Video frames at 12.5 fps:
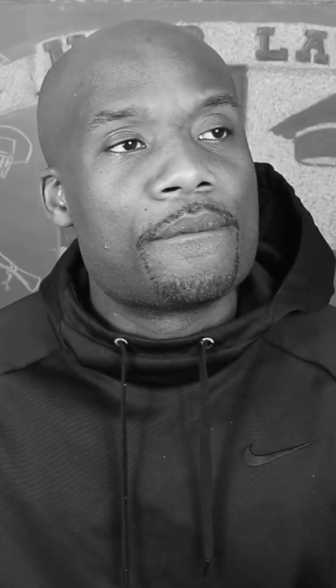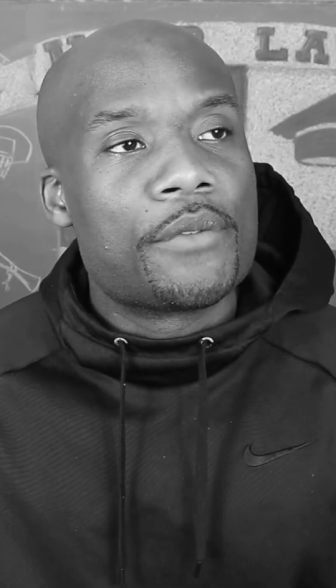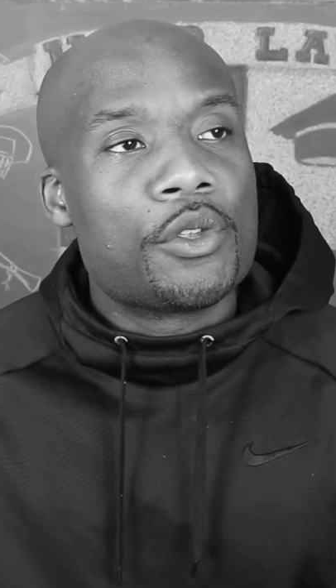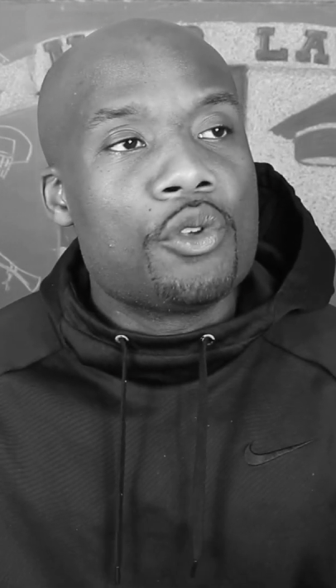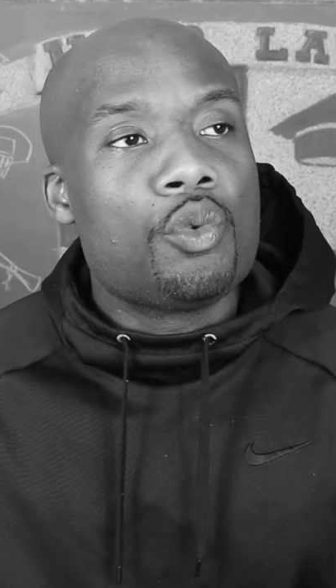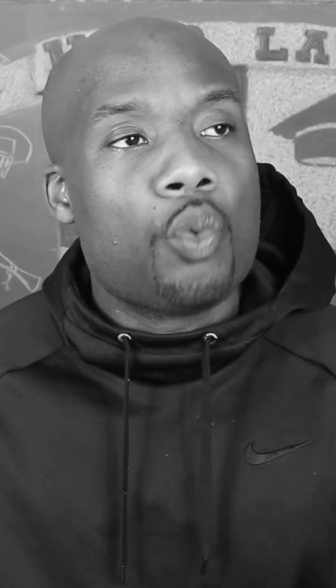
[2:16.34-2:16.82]

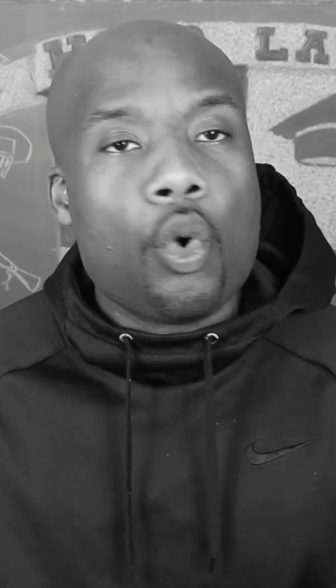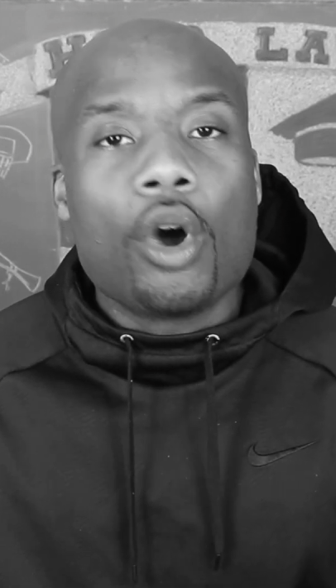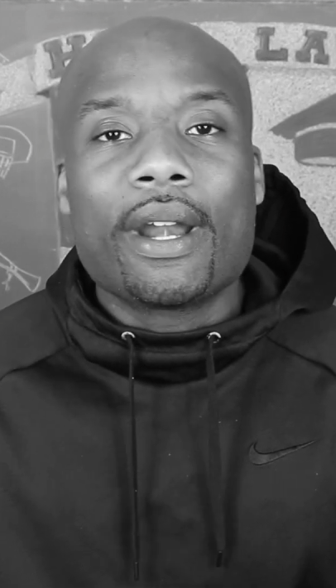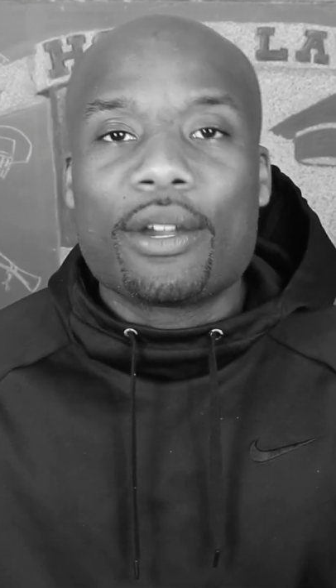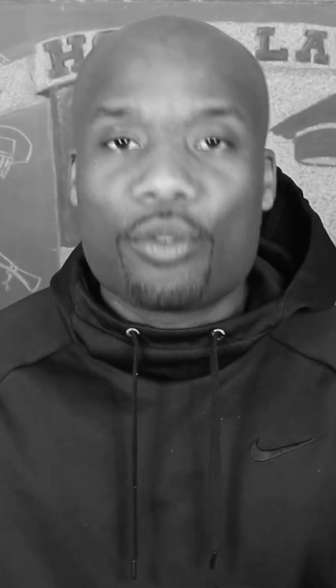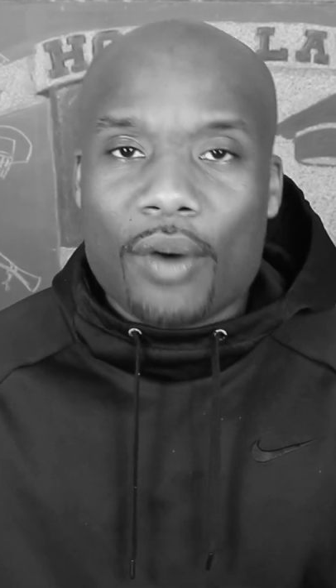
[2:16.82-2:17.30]
you
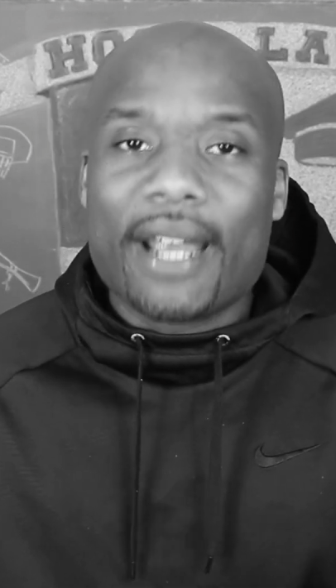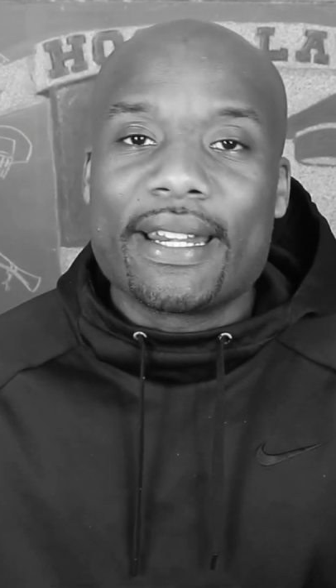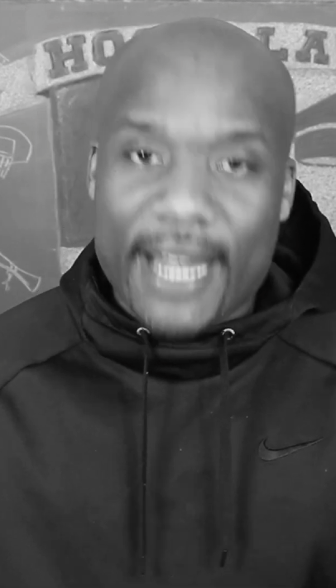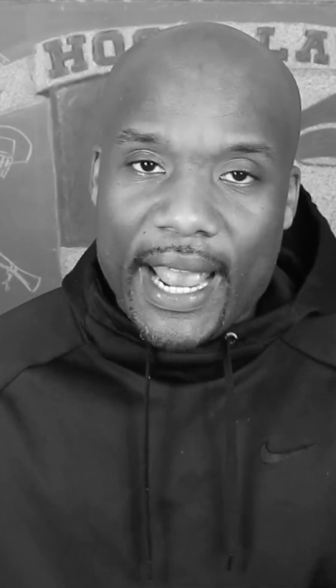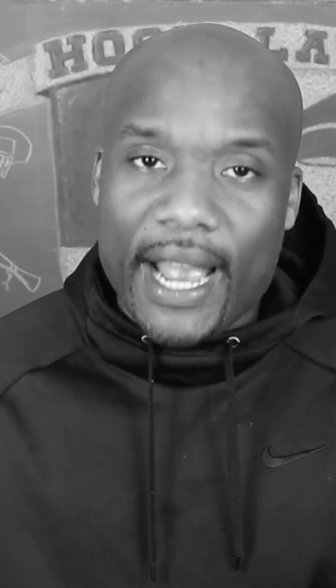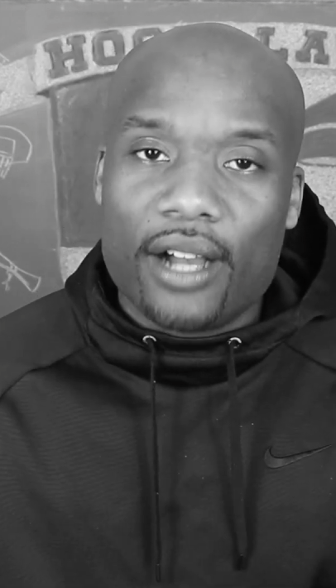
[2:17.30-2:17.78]
want it right
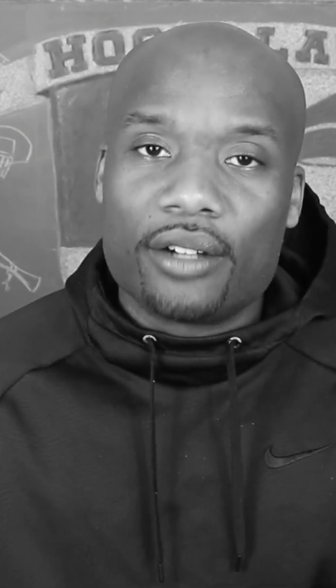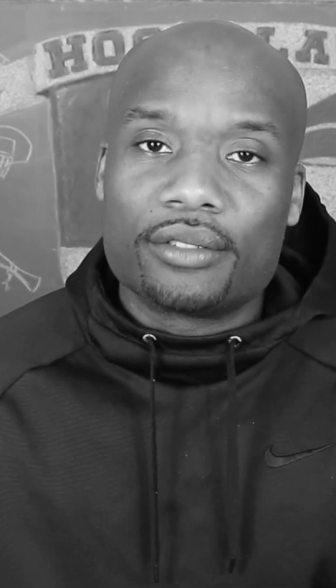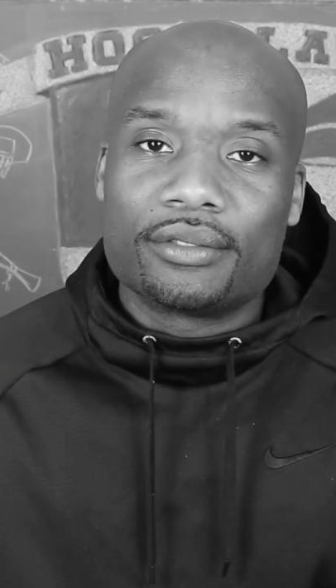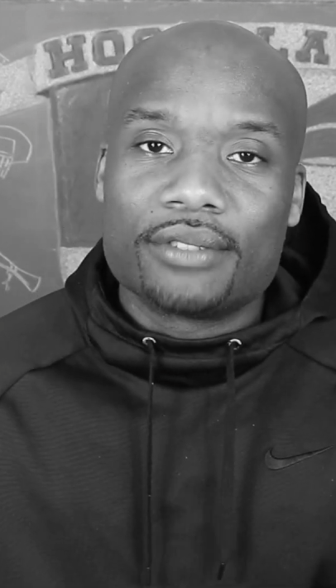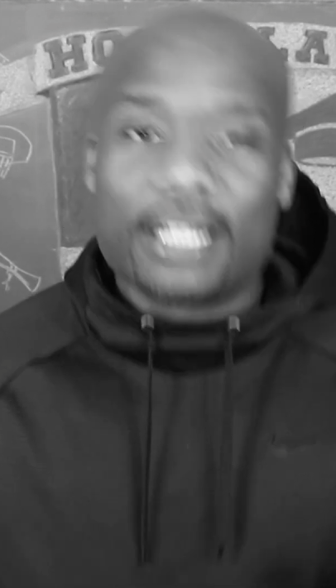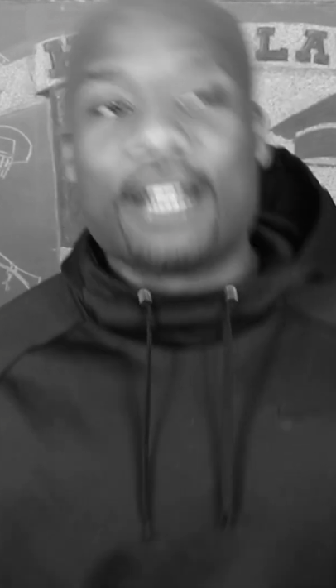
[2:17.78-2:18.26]
now.
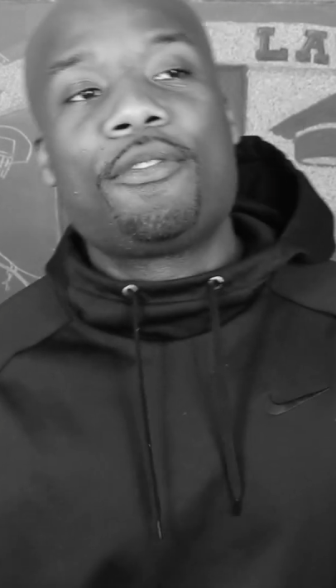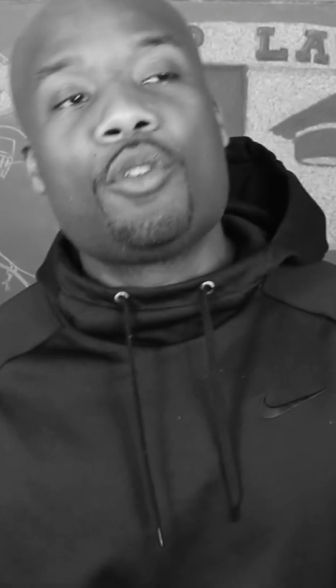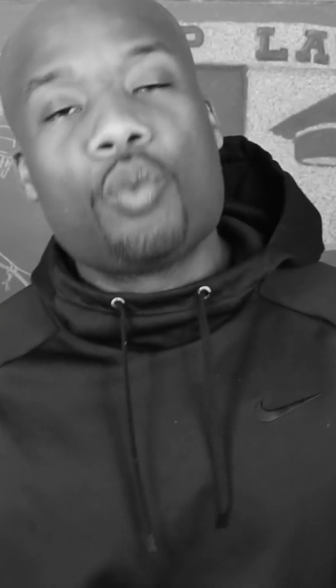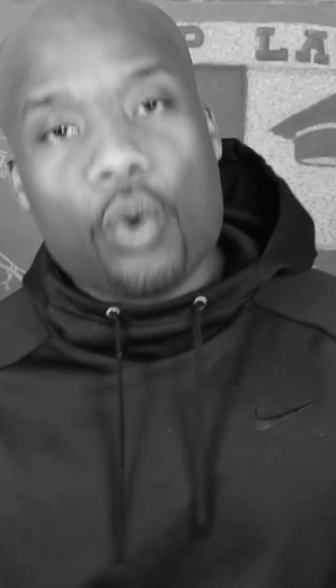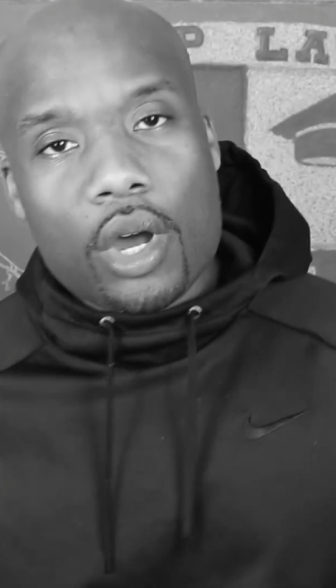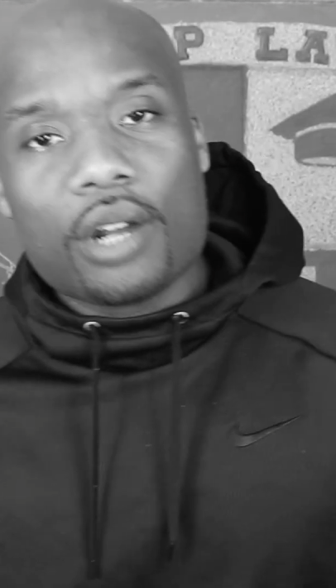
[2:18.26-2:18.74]
And if you
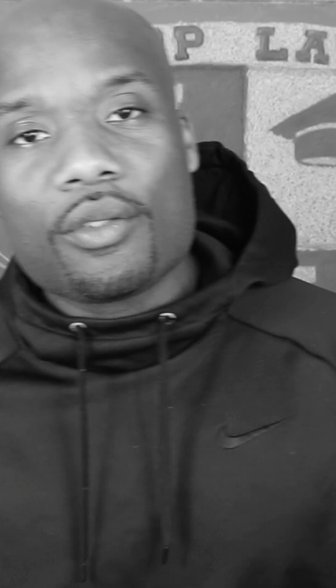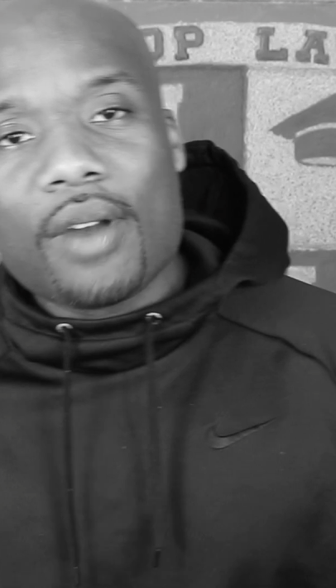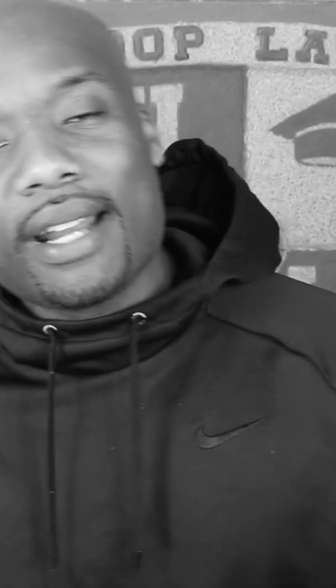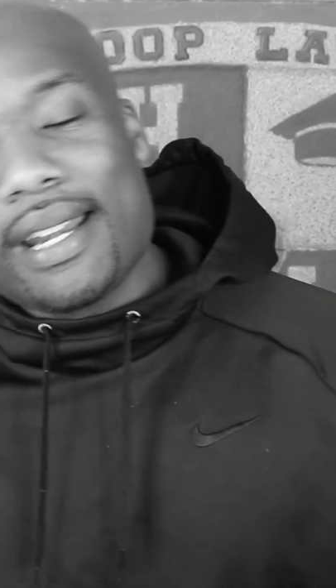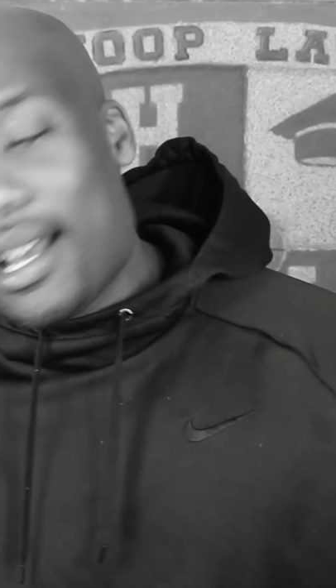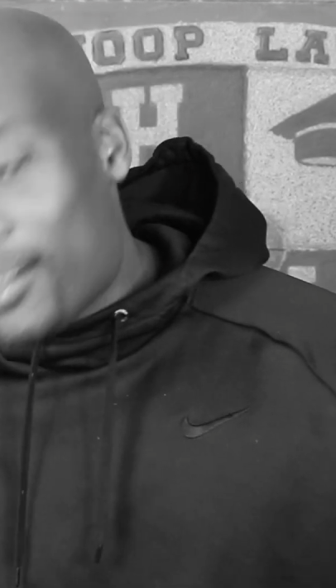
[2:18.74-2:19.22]
want it
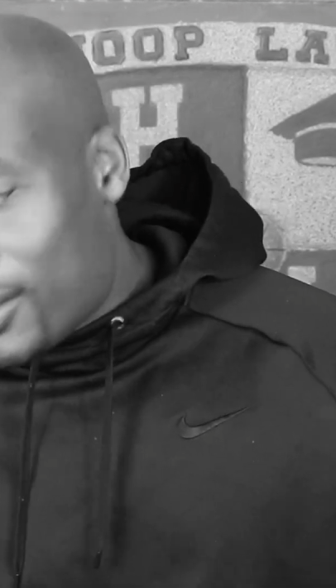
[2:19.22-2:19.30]
right now,